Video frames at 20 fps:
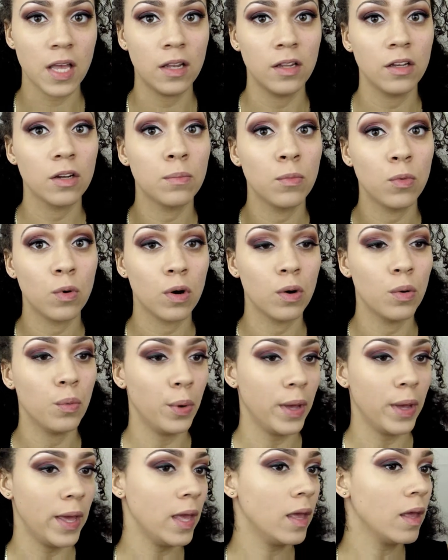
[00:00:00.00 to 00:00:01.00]
I look more
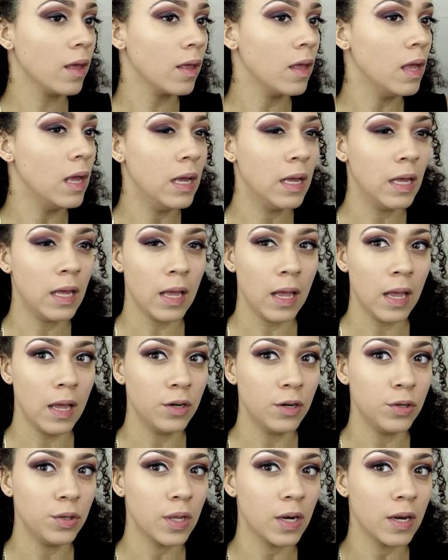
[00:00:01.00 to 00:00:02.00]
awake,
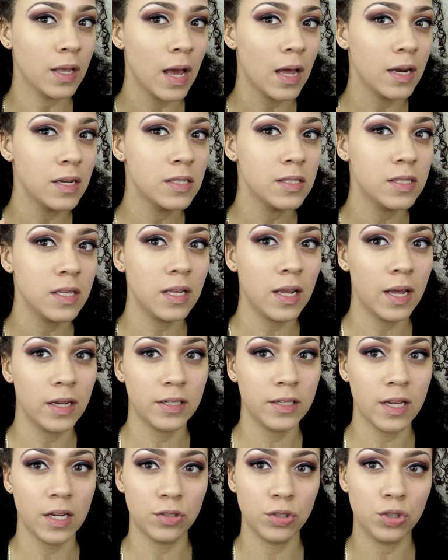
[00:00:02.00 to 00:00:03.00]
and you can kind of see
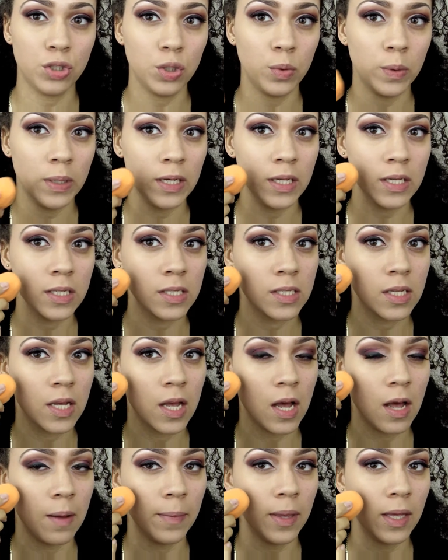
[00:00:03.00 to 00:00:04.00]
like that dewiness
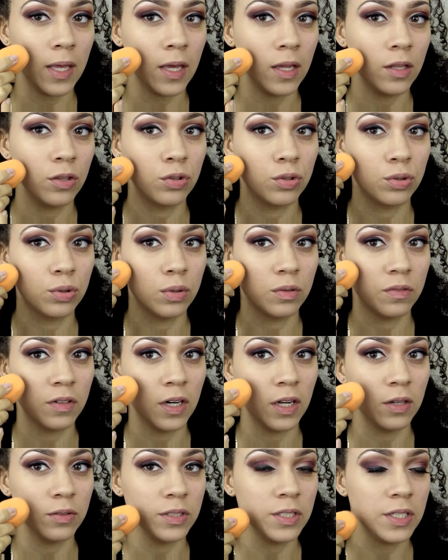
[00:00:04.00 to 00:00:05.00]
coming in through
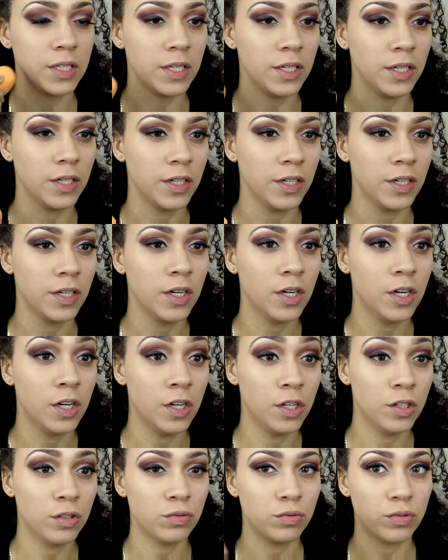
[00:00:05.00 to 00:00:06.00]
around here,
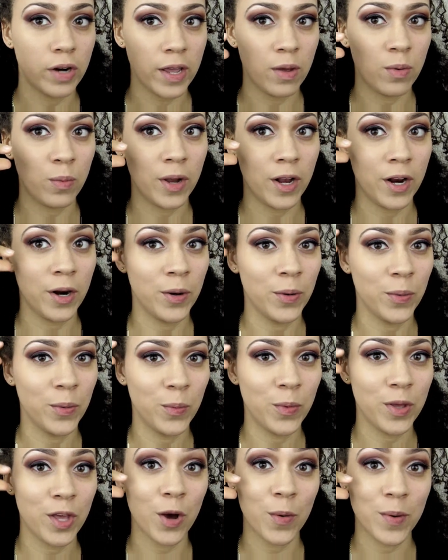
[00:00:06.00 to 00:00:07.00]
right where
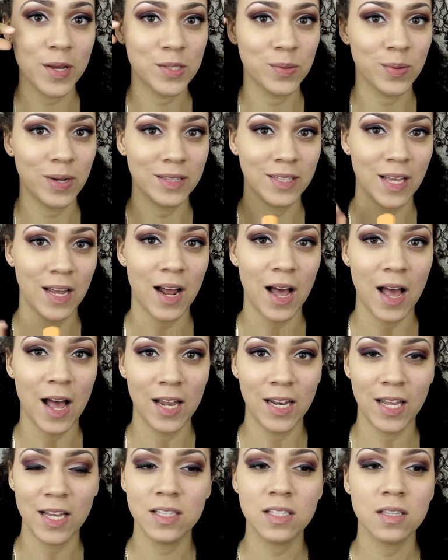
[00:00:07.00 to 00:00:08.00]
we always want that
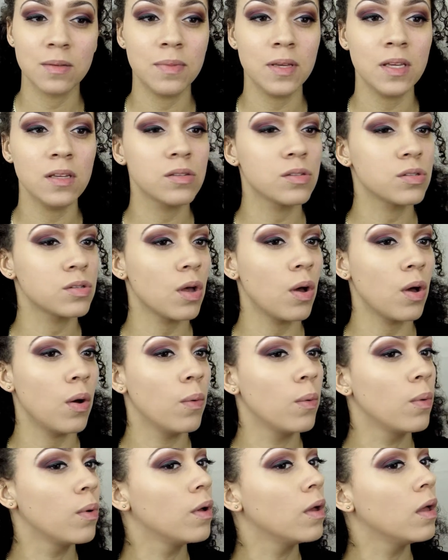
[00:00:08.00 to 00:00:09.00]
highlight to be.
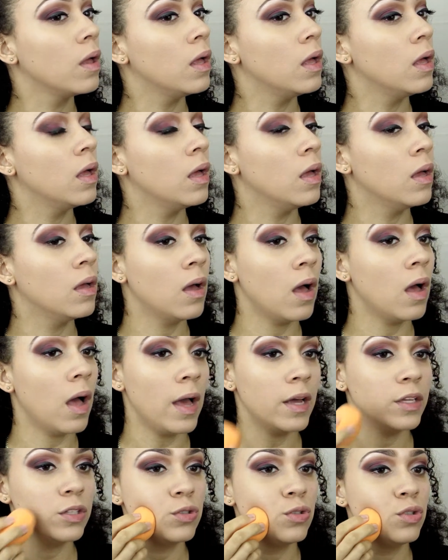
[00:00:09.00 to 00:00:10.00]
So
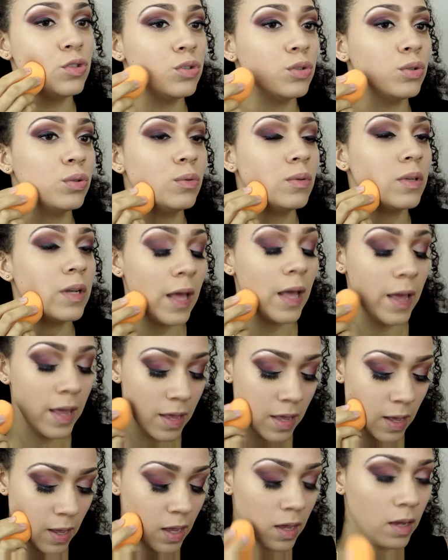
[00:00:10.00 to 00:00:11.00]
I do
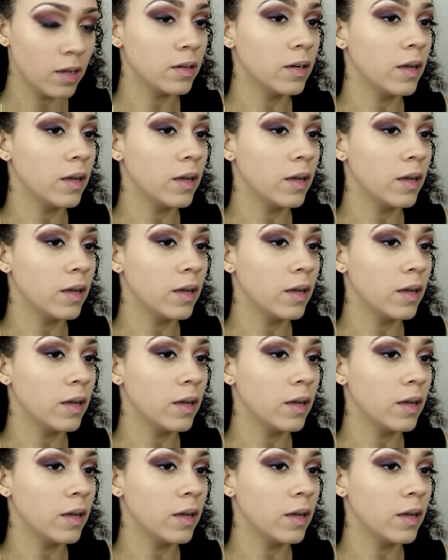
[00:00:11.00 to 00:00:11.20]
like it.